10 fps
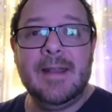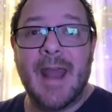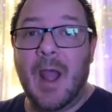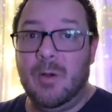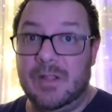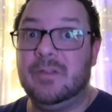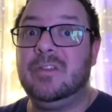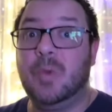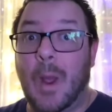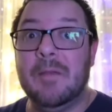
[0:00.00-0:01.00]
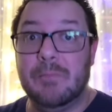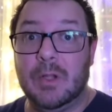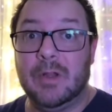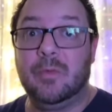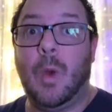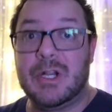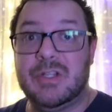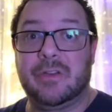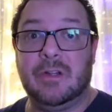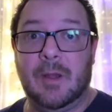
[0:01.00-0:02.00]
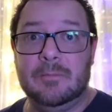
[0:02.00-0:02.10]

and now he's sweating bullets. Watch this